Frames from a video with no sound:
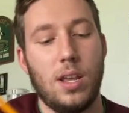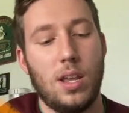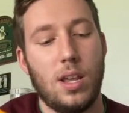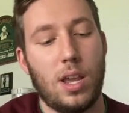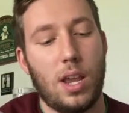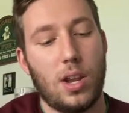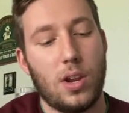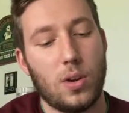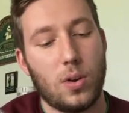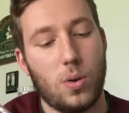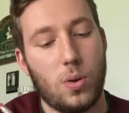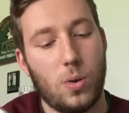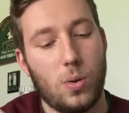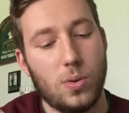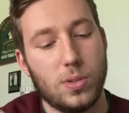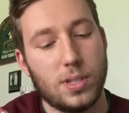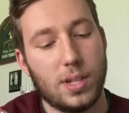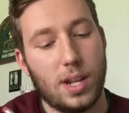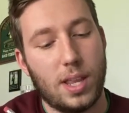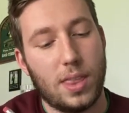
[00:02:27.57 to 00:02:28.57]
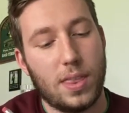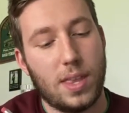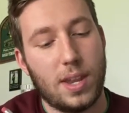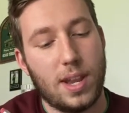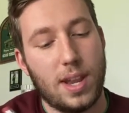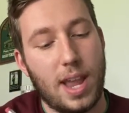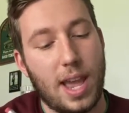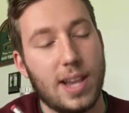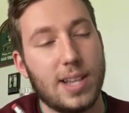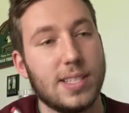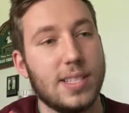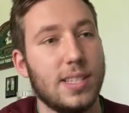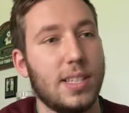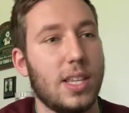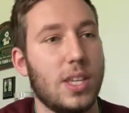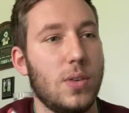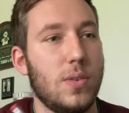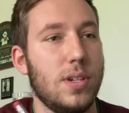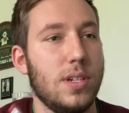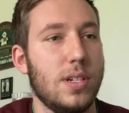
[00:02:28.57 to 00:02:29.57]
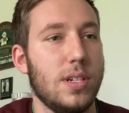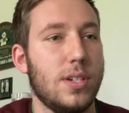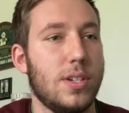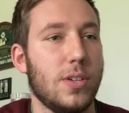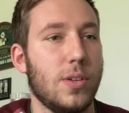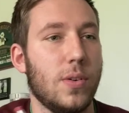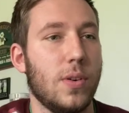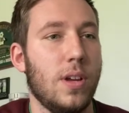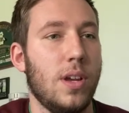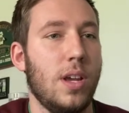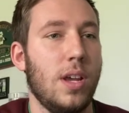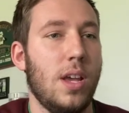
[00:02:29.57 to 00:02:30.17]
and your holes in it, the next thing that you need to do